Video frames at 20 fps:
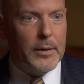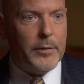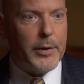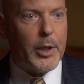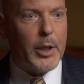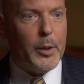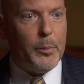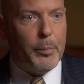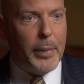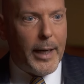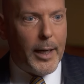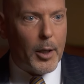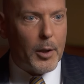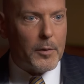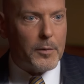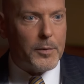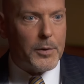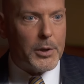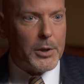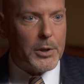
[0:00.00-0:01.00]
very
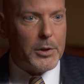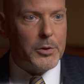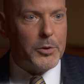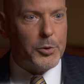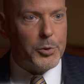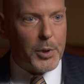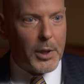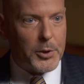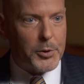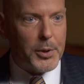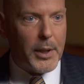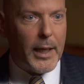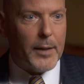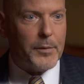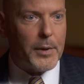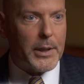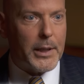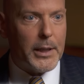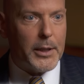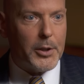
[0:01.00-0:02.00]
powerful drug
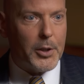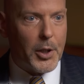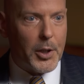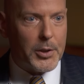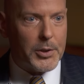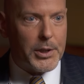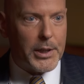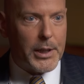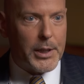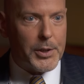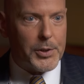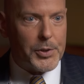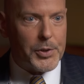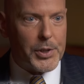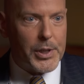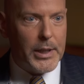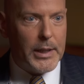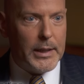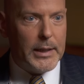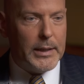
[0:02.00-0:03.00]
trafficking
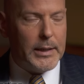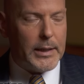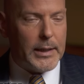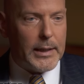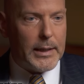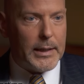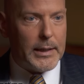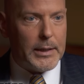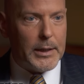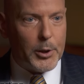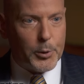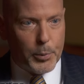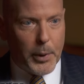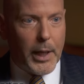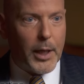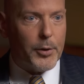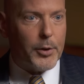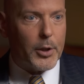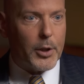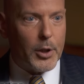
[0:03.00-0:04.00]
cartels
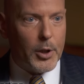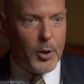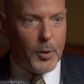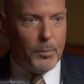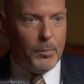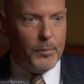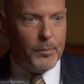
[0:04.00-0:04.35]
around the globe.